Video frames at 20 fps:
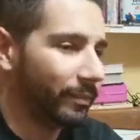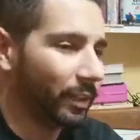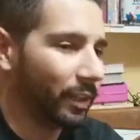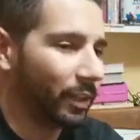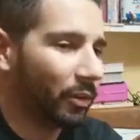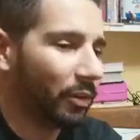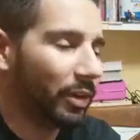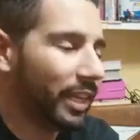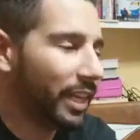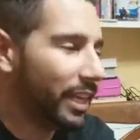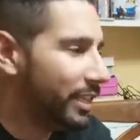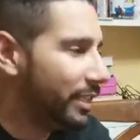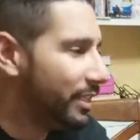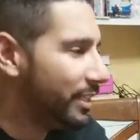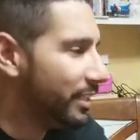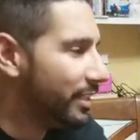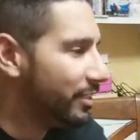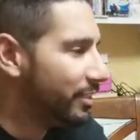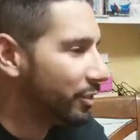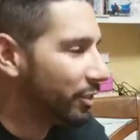
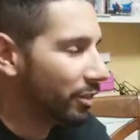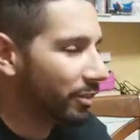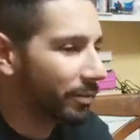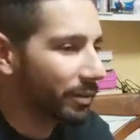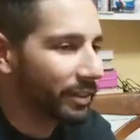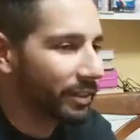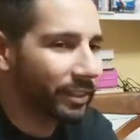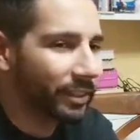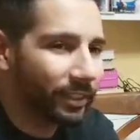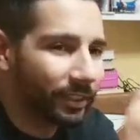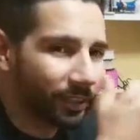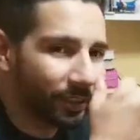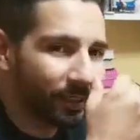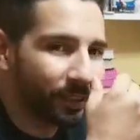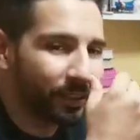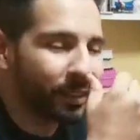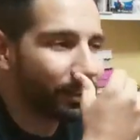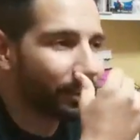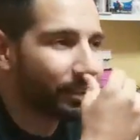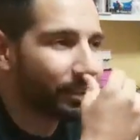location
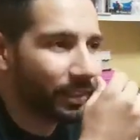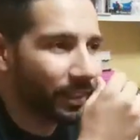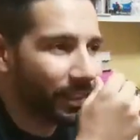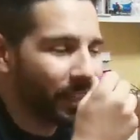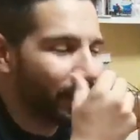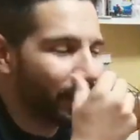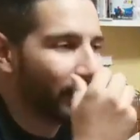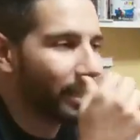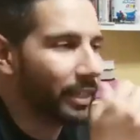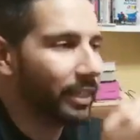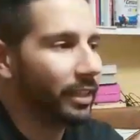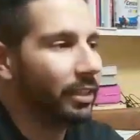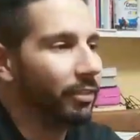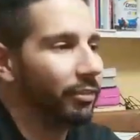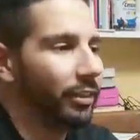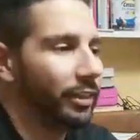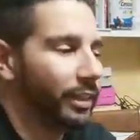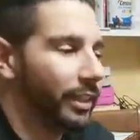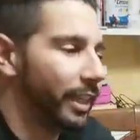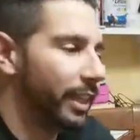services and
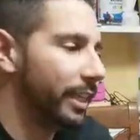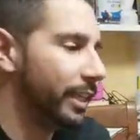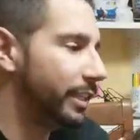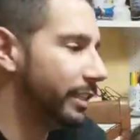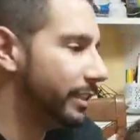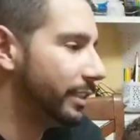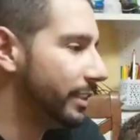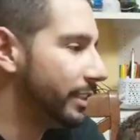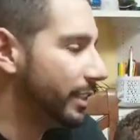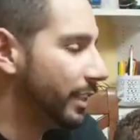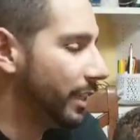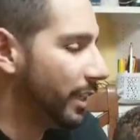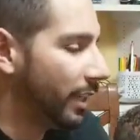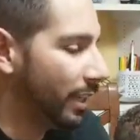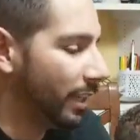different things.